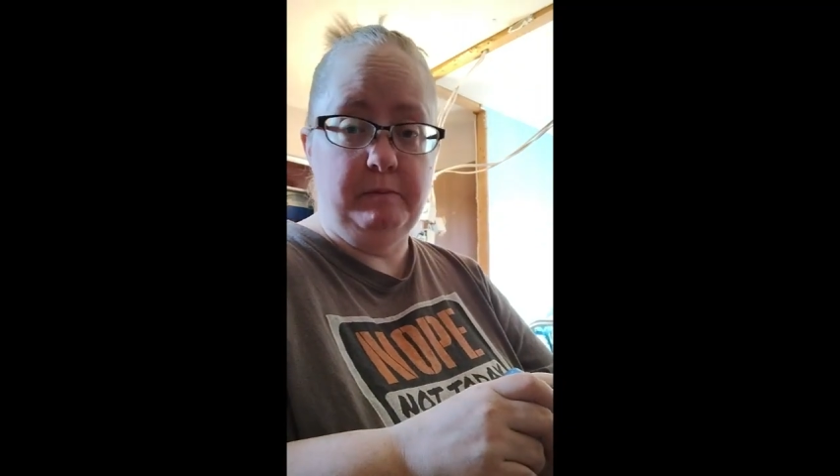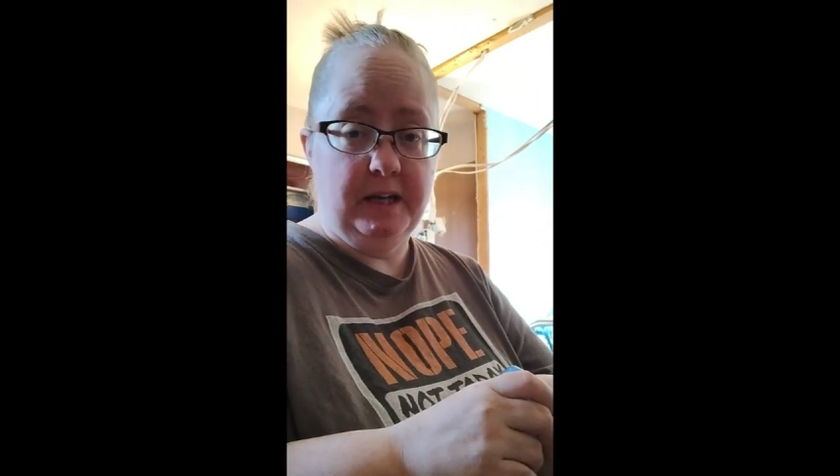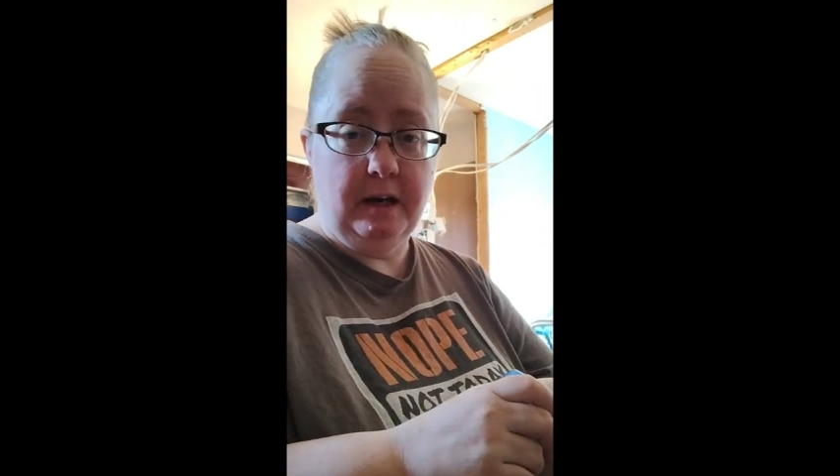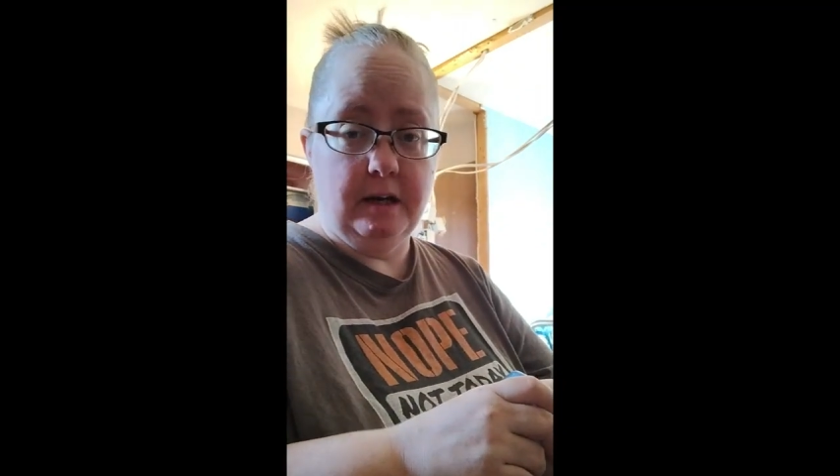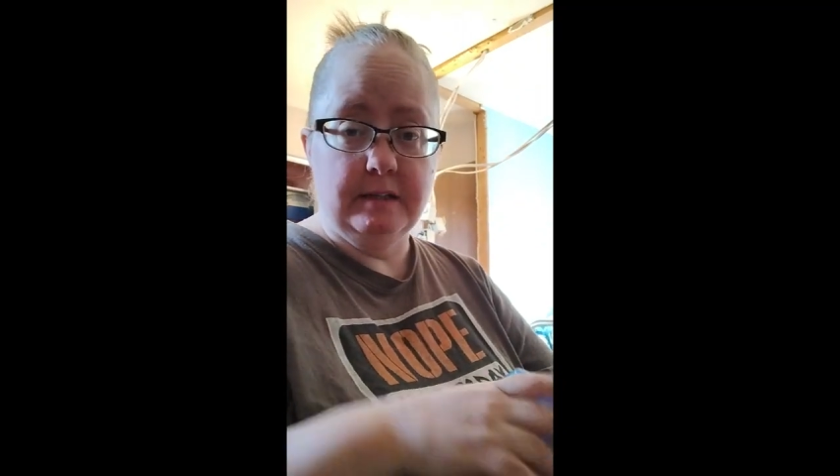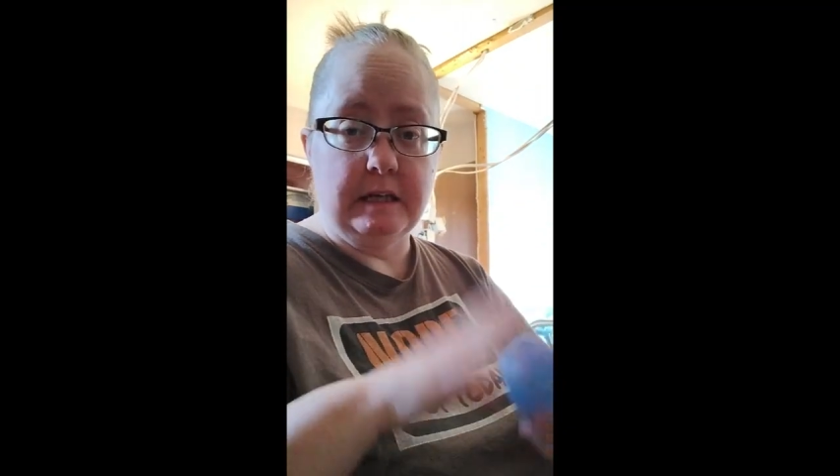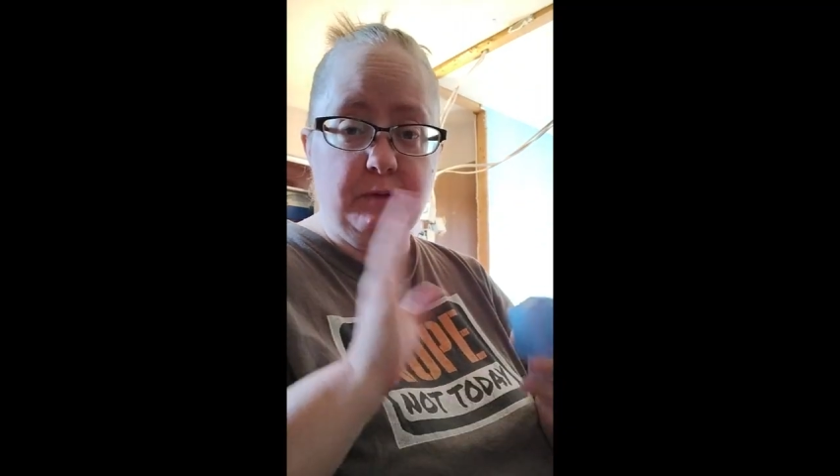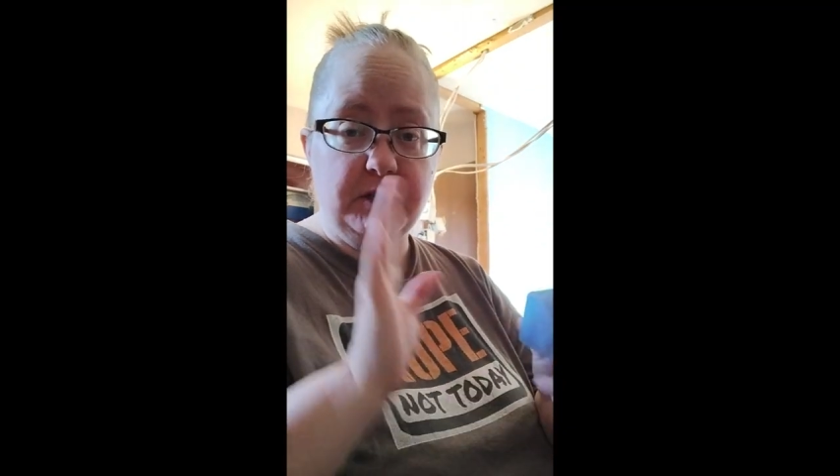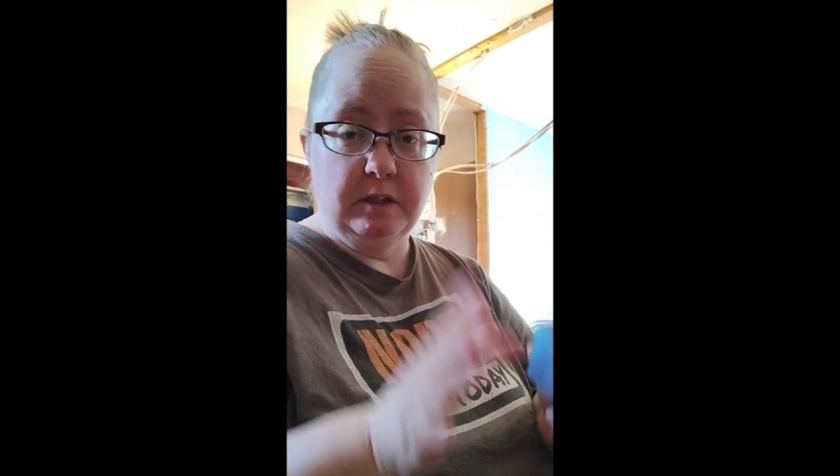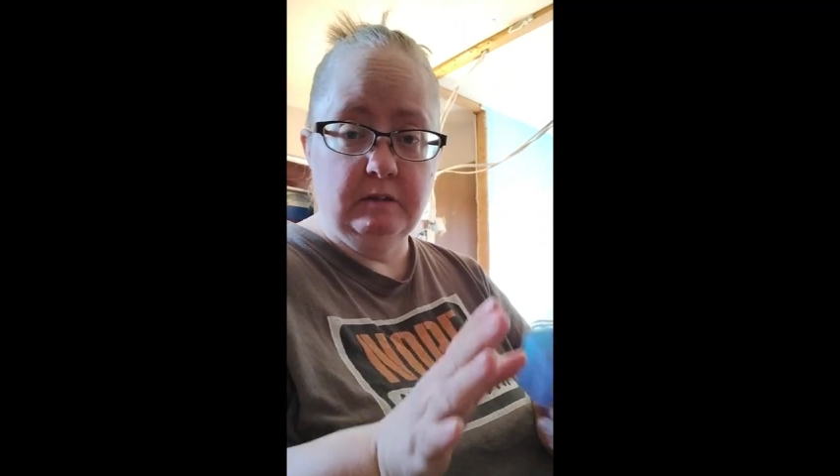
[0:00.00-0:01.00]
because I
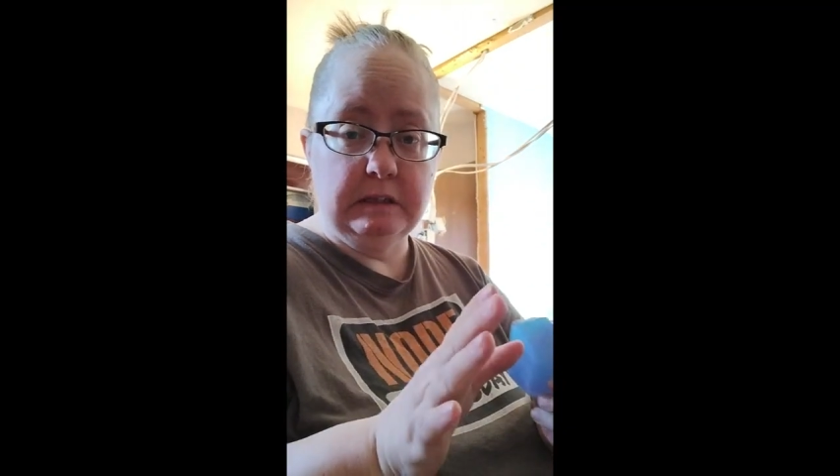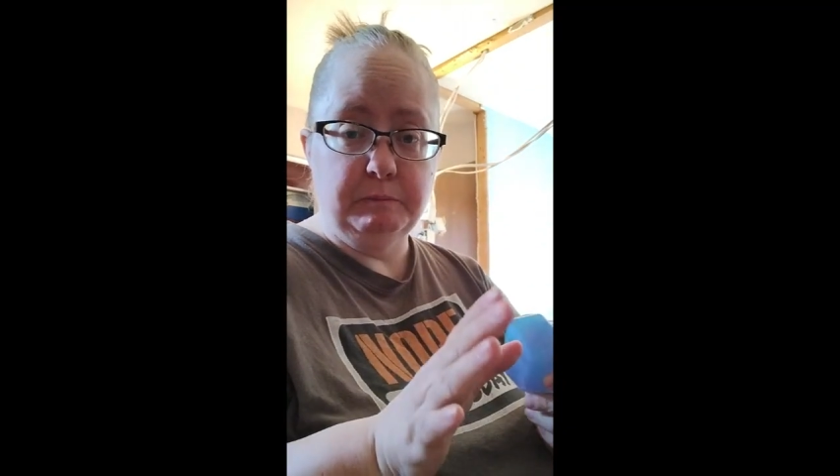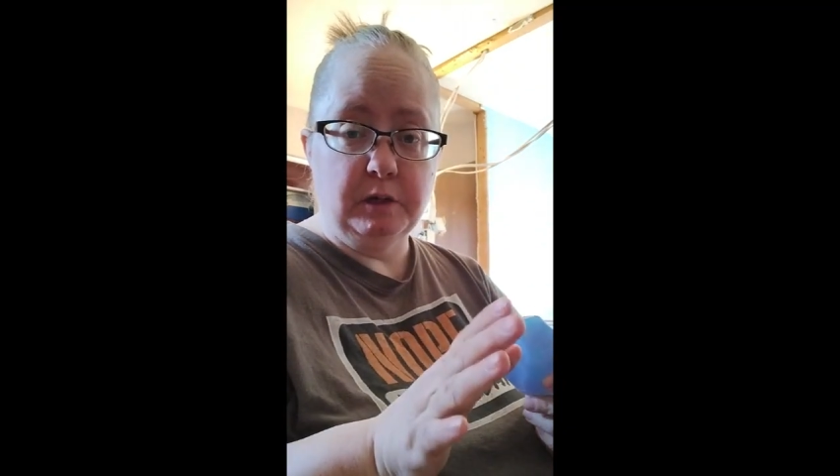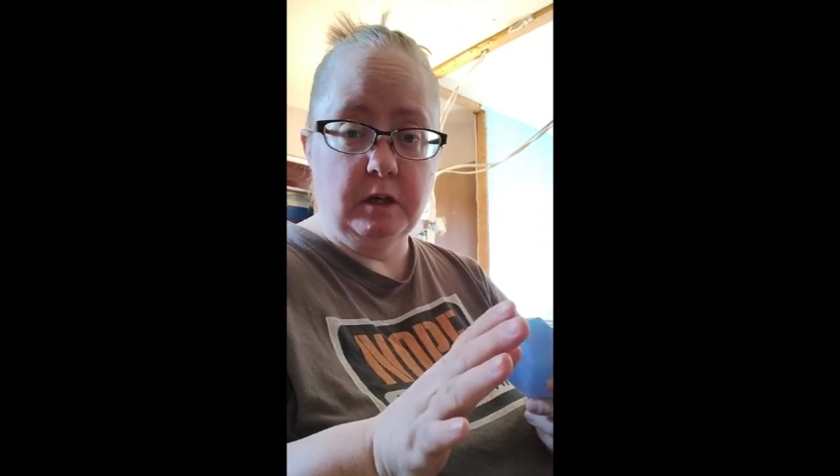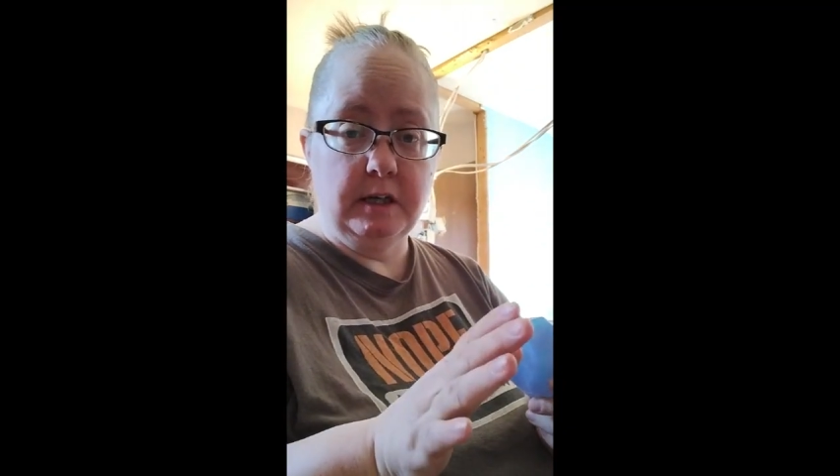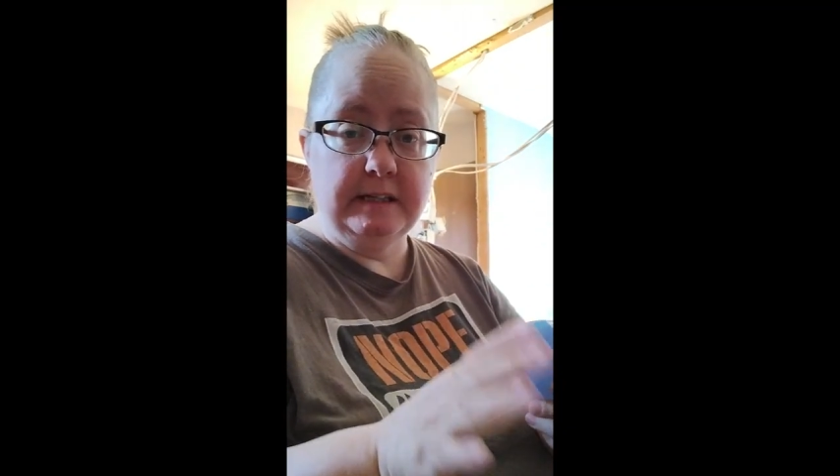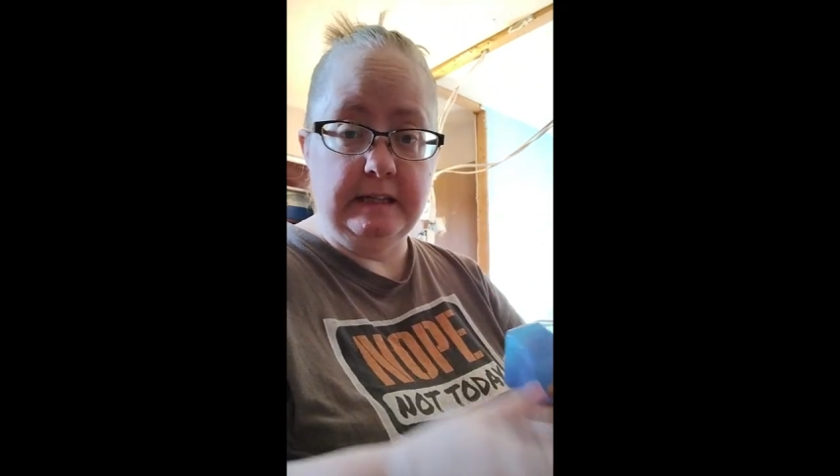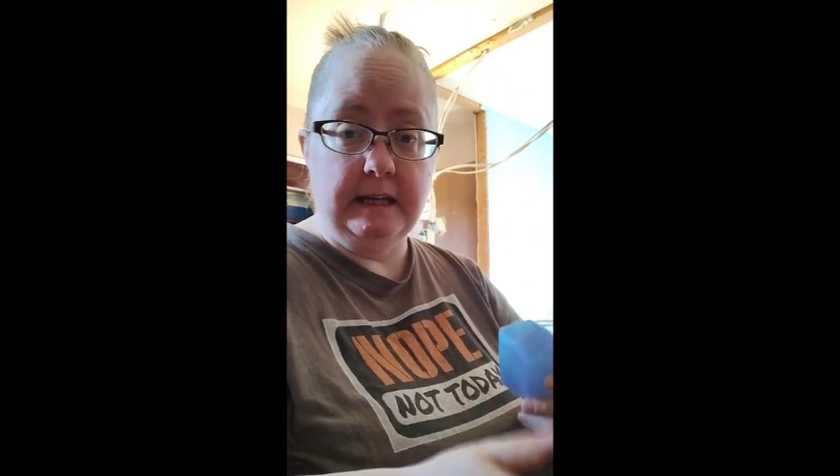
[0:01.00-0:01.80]
was so surprised